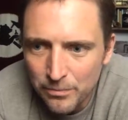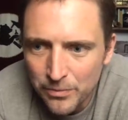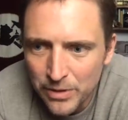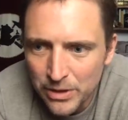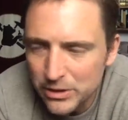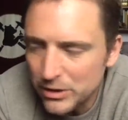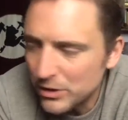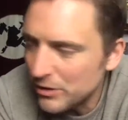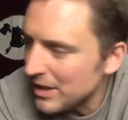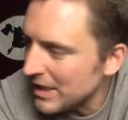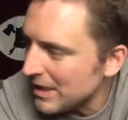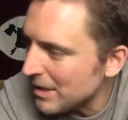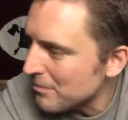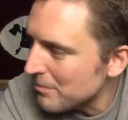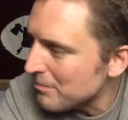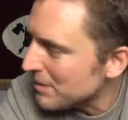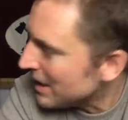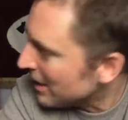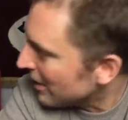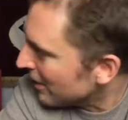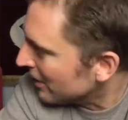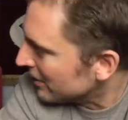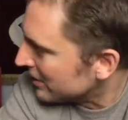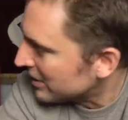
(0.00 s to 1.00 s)
Do you need a
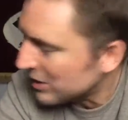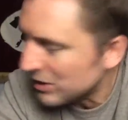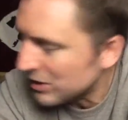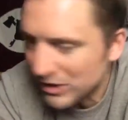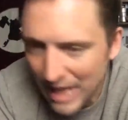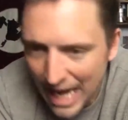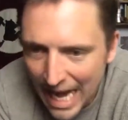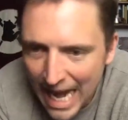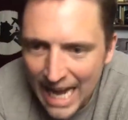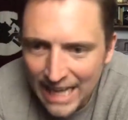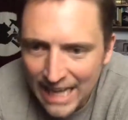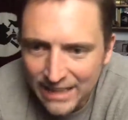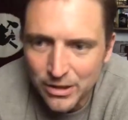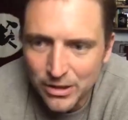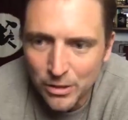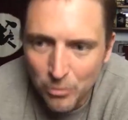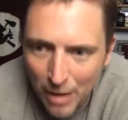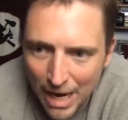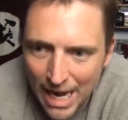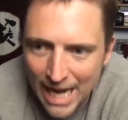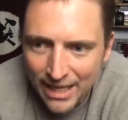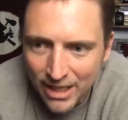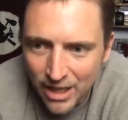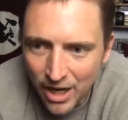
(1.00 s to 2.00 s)
mirror stat to
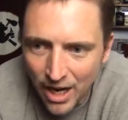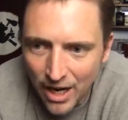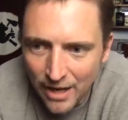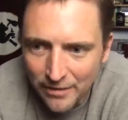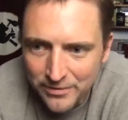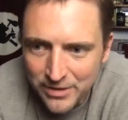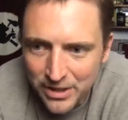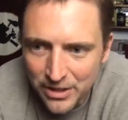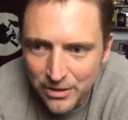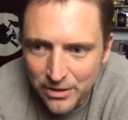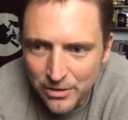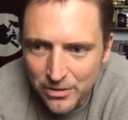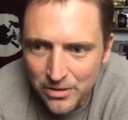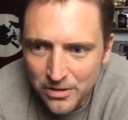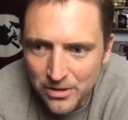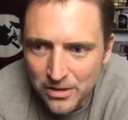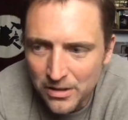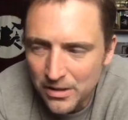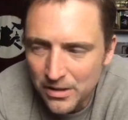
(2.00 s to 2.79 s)
whack off to?